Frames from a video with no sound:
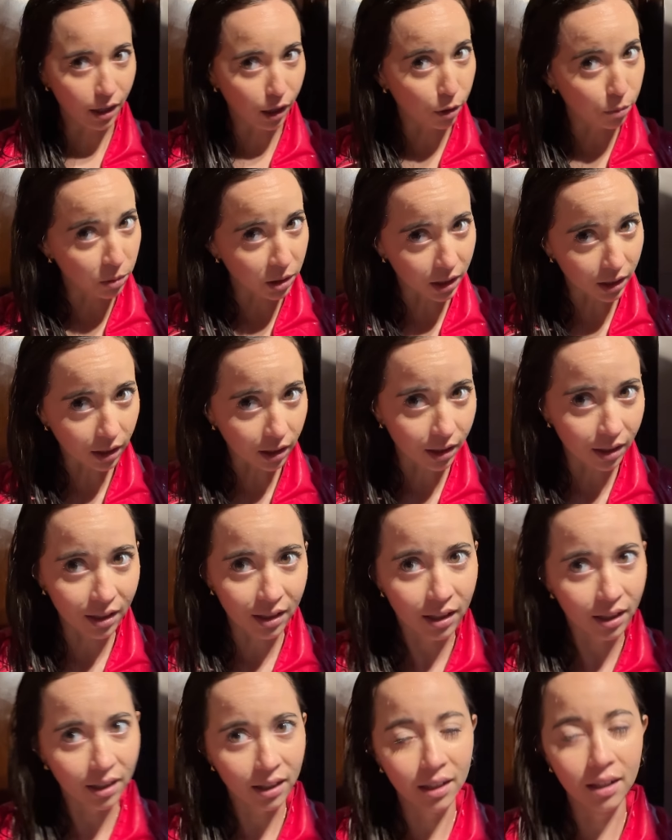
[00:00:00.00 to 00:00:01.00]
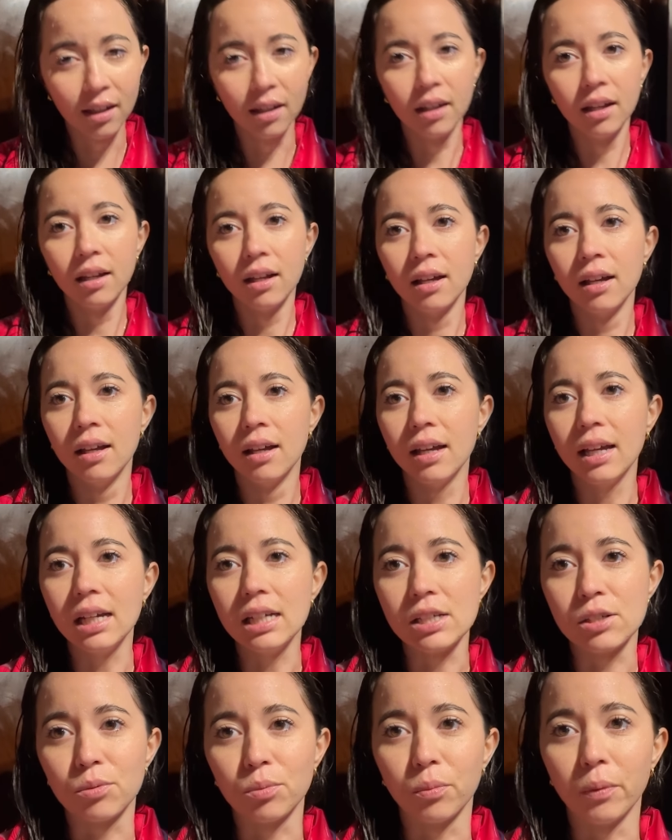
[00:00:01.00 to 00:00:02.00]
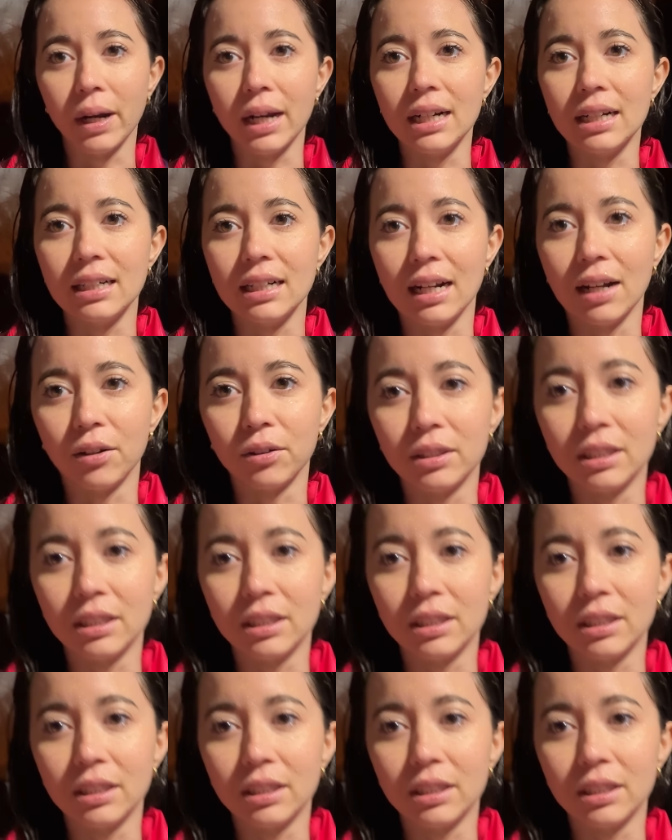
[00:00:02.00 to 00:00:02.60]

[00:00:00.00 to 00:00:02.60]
I mean, it's raining out